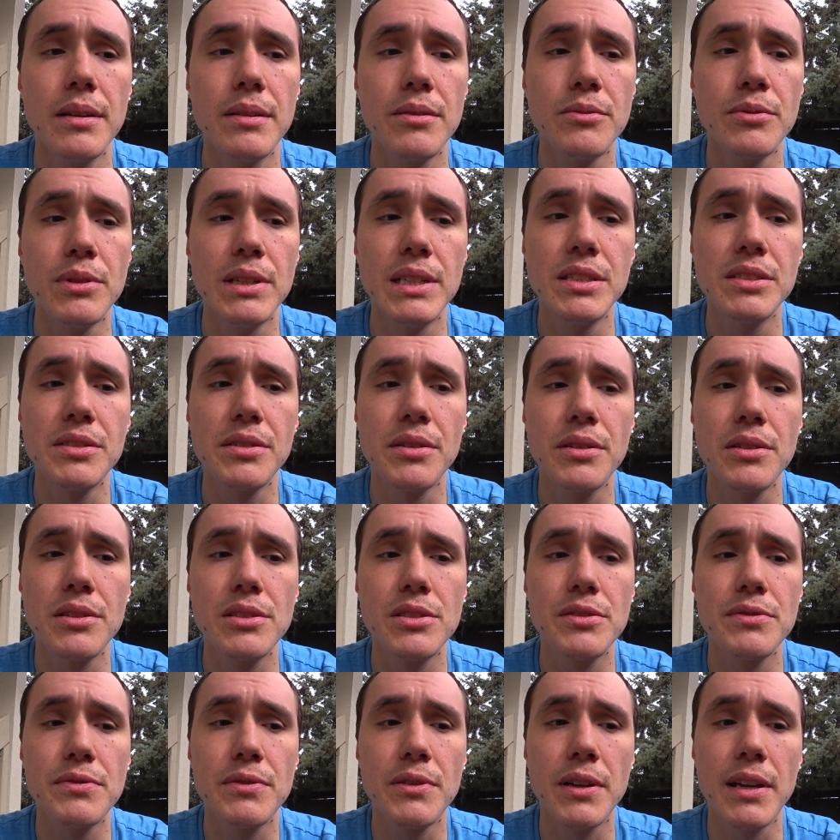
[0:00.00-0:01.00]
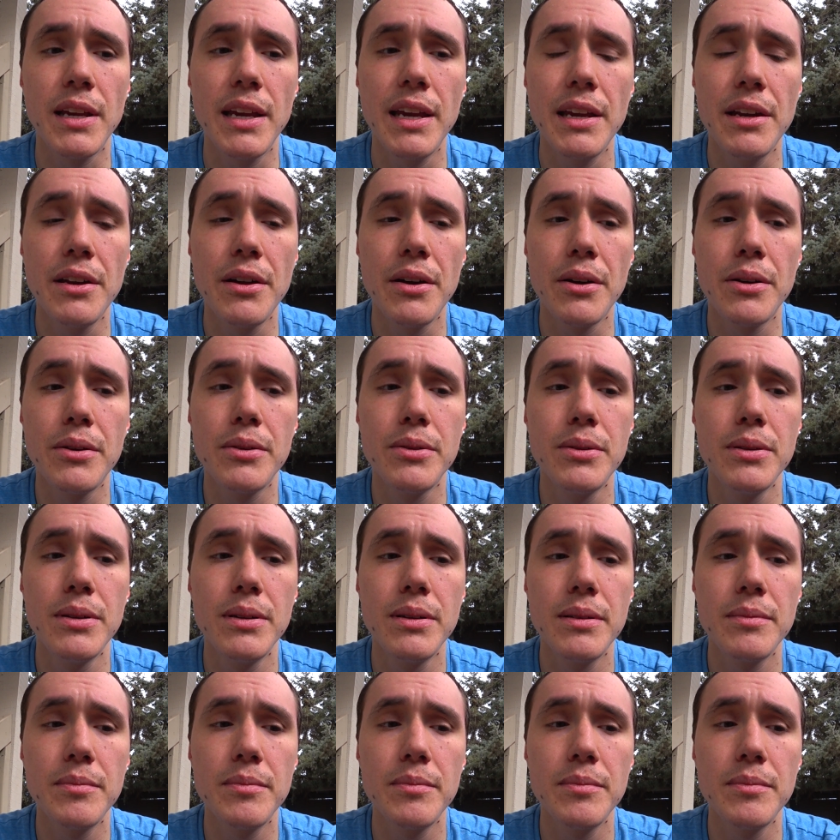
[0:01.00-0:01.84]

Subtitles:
research for keto,